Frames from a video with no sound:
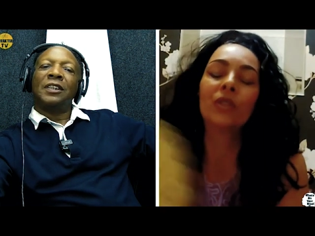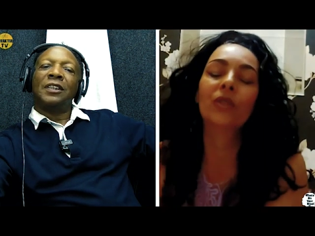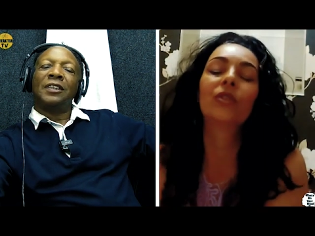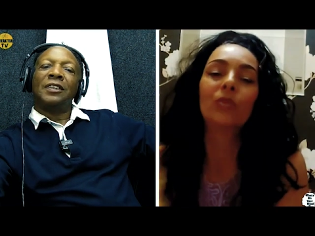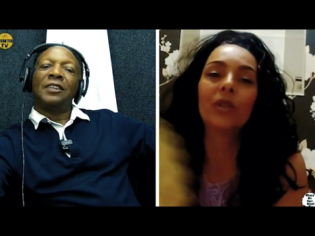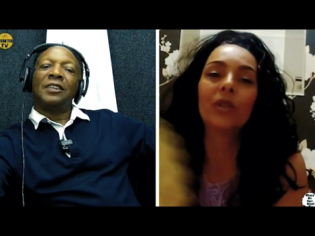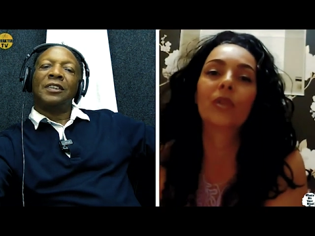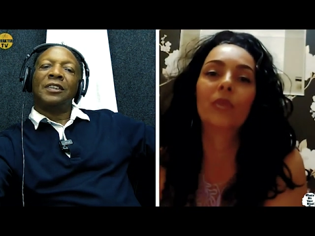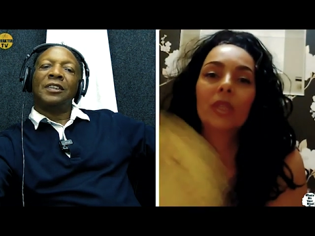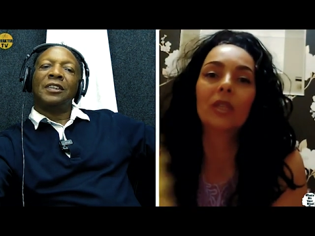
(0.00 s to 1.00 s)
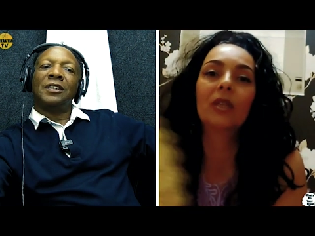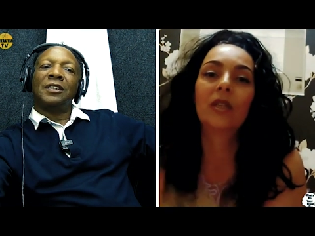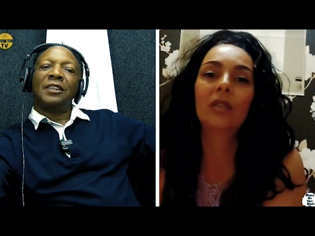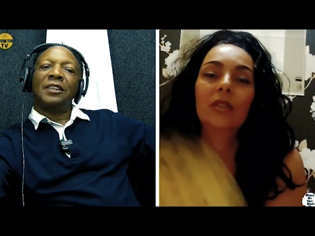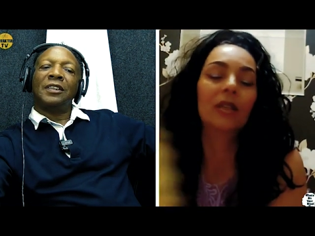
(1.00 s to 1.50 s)
Speaker 1: it's good to work with
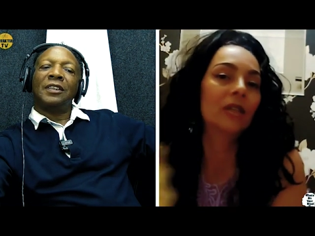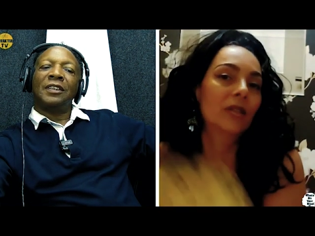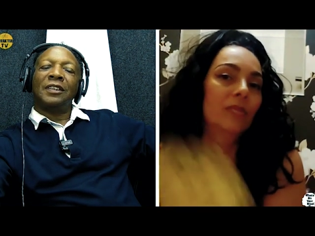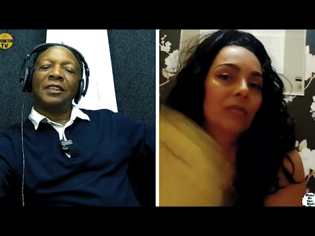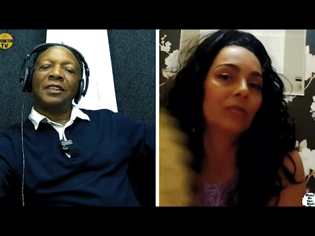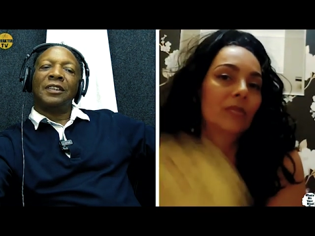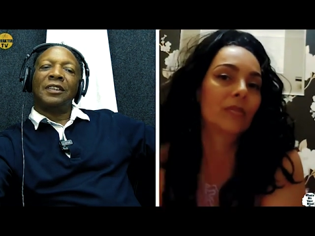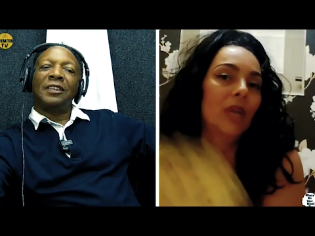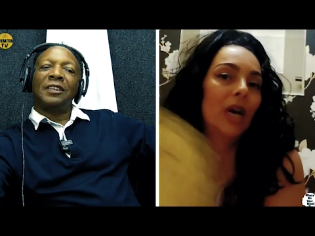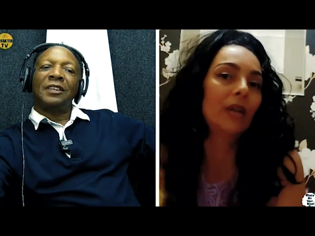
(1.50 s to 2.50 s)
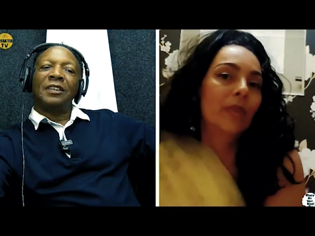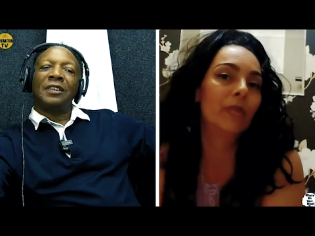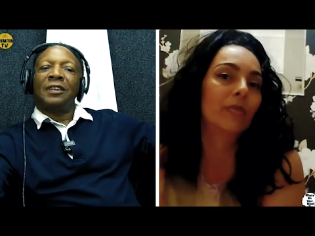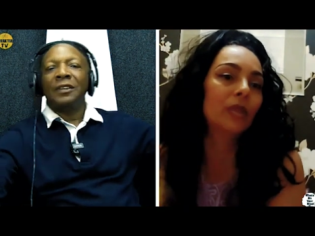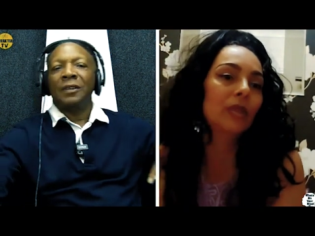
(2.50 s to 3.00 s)
um, other
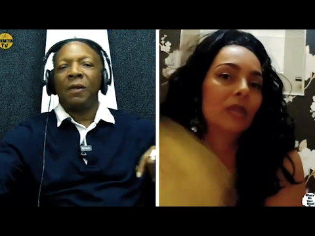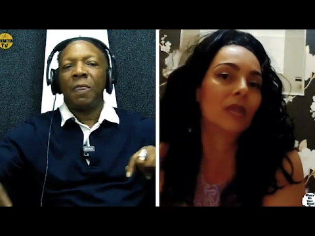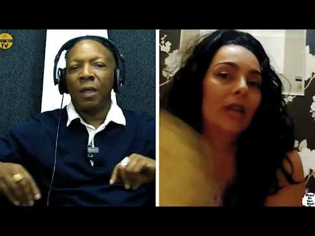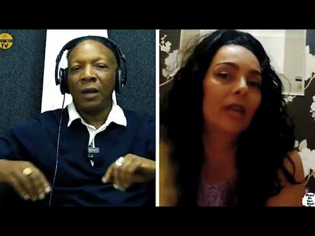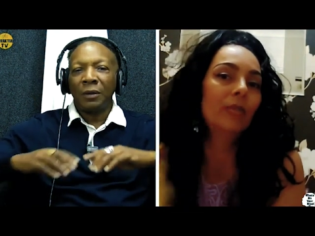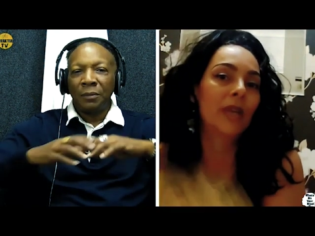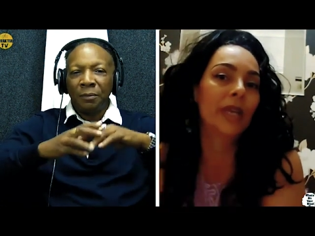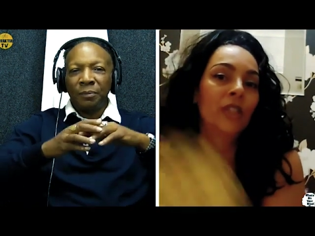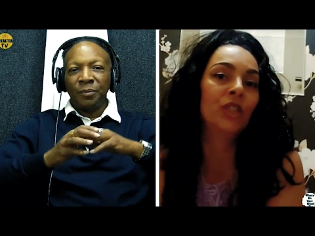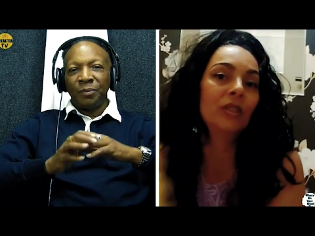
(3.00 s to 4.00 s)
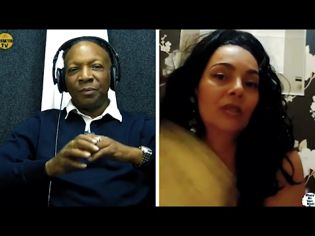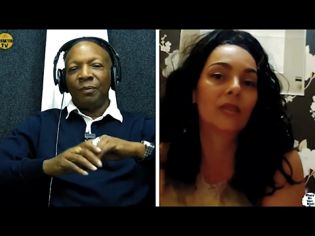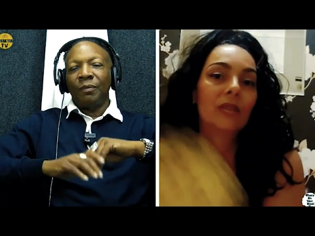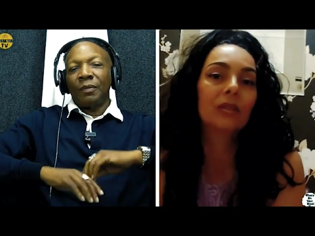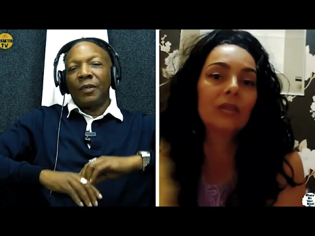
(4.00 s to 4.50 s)
people,
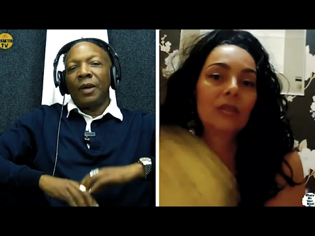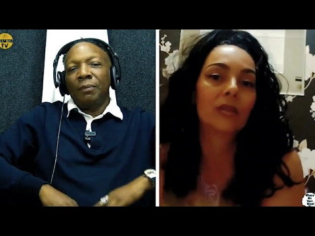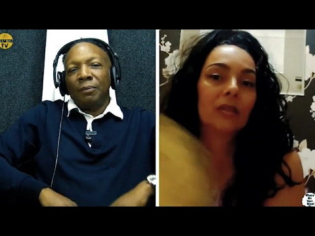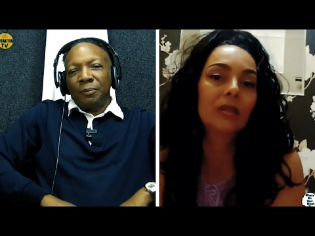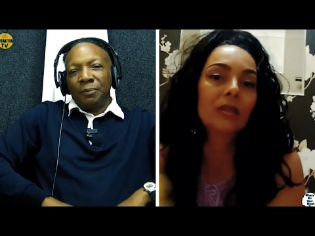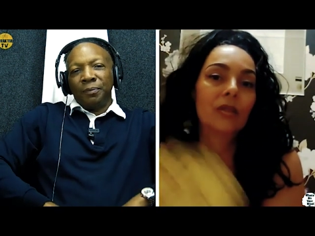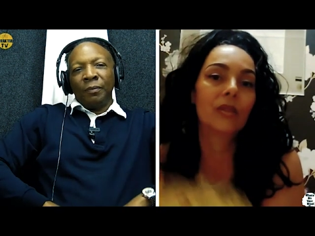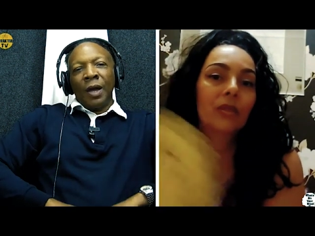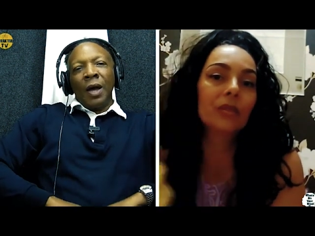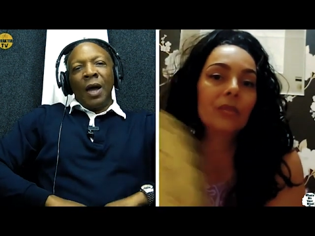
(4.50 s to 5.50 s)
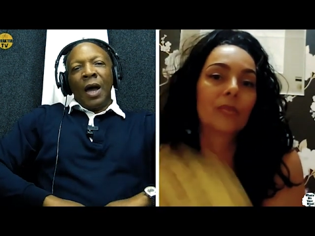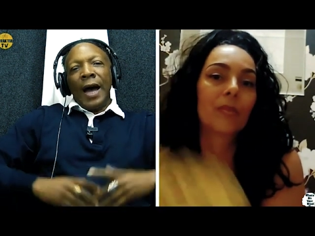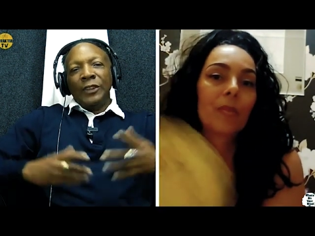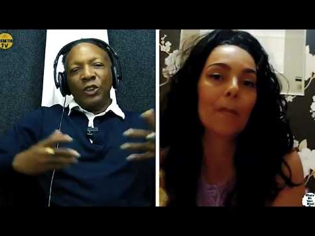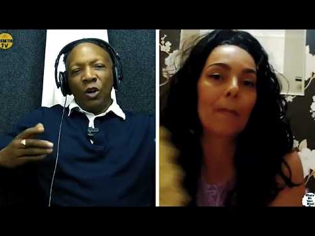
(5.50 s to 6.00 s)
collaboration. Yeah.
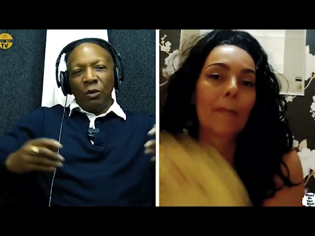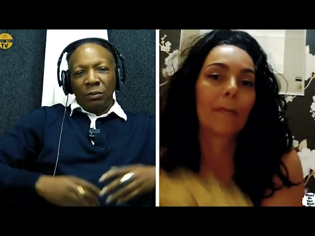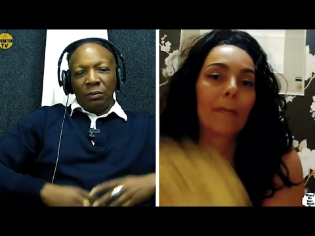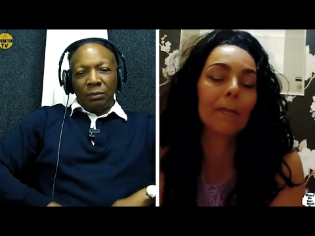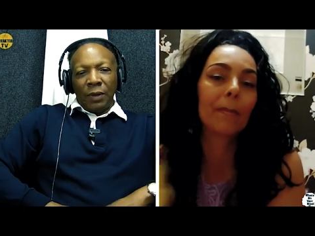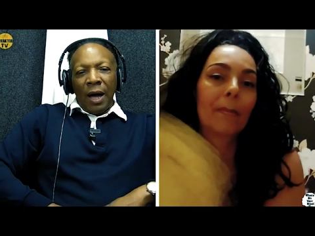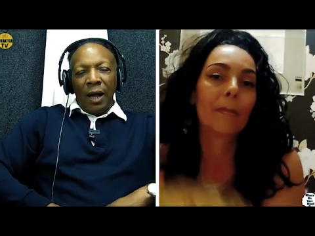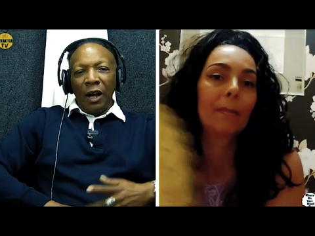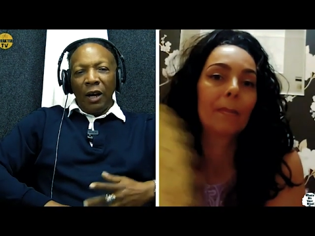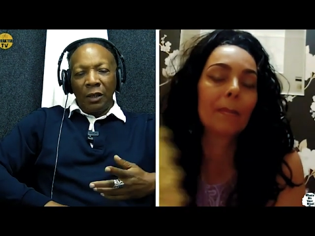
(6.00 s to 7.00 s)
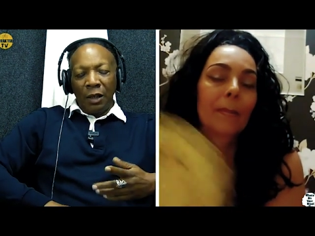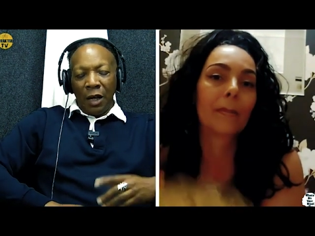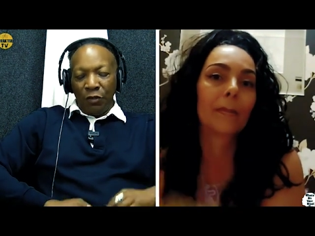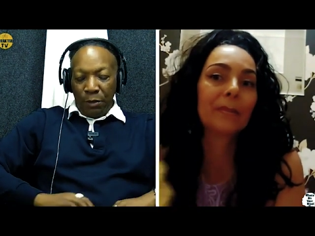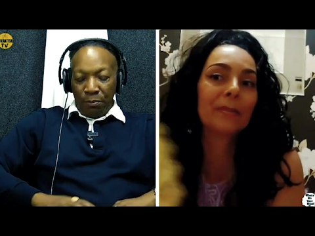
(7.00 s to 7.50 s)
Speaker 2: And so, how long
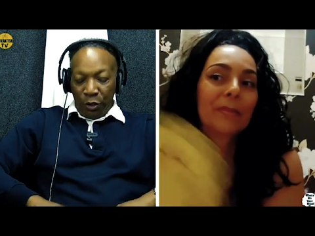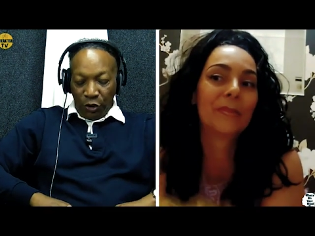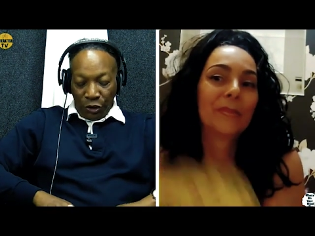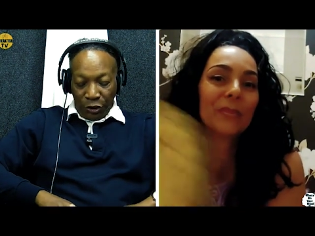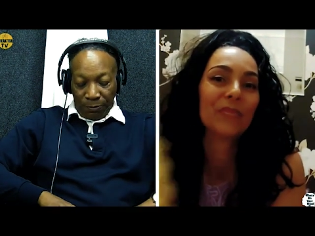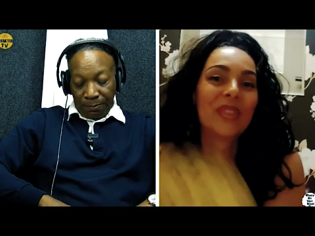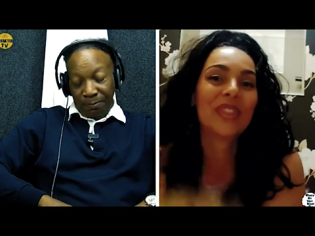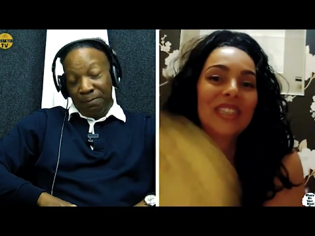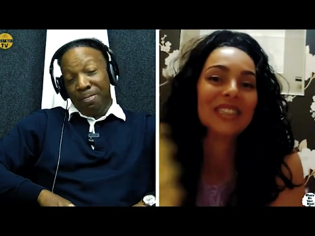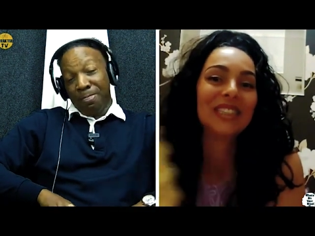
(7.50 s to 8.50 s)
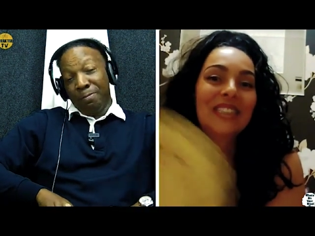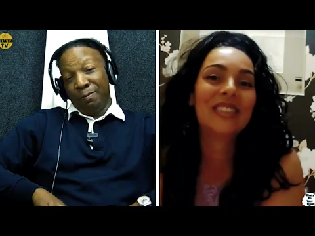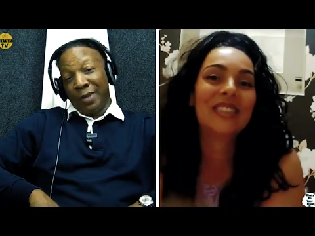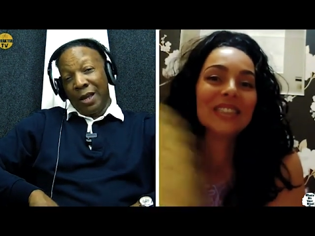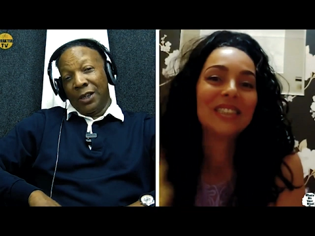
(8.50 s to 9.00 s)
have you been producing?
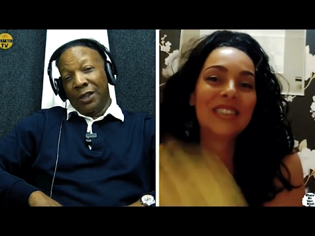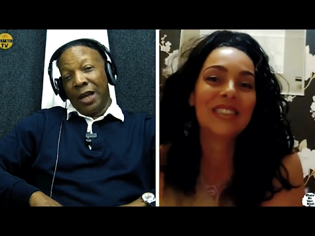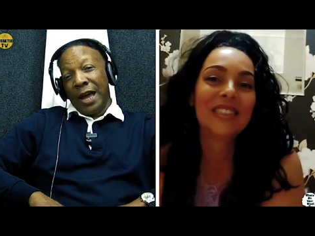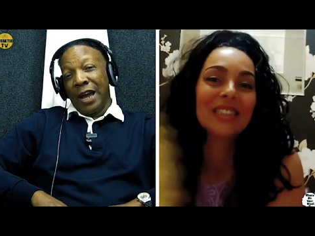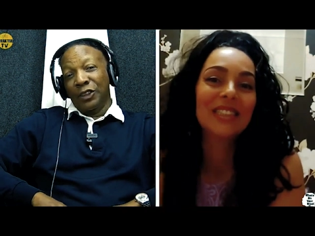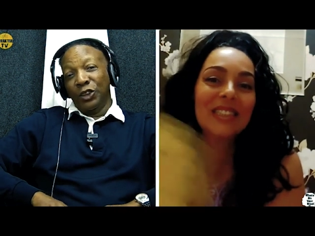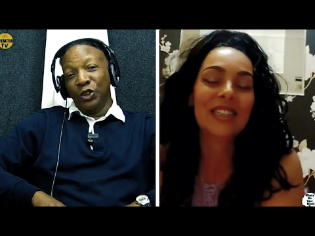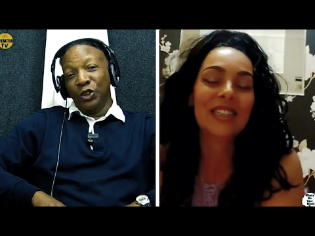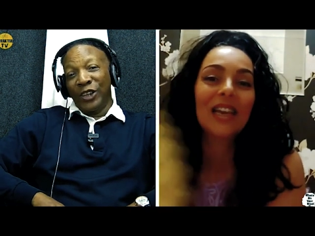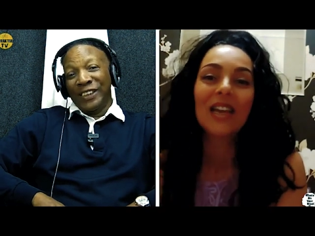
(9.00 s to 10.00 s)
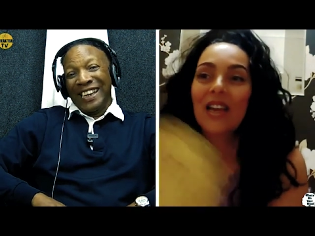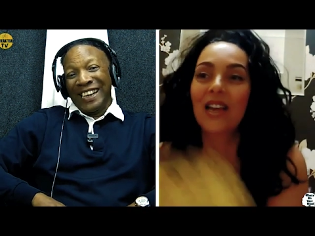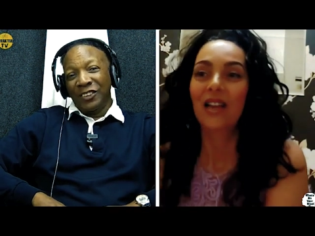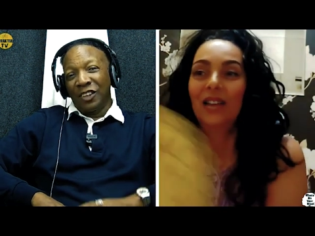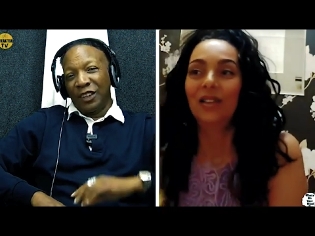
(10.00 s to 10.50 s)
And how did you sort of
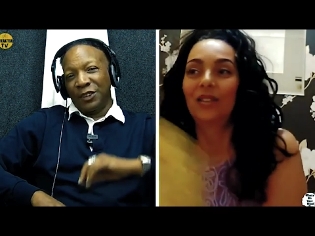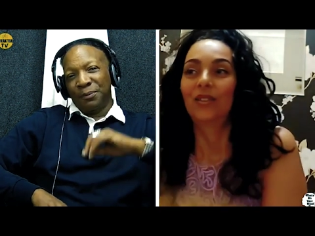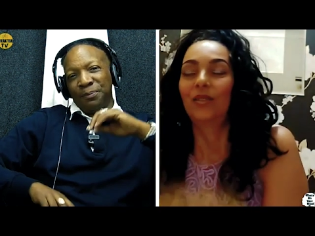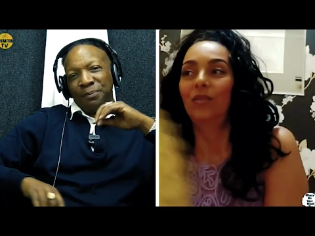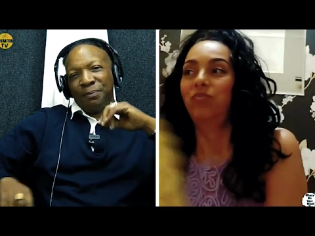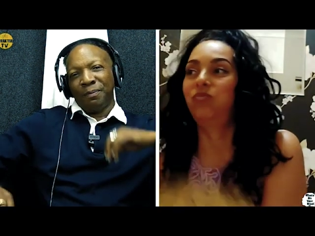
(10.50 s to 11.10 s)
get into that?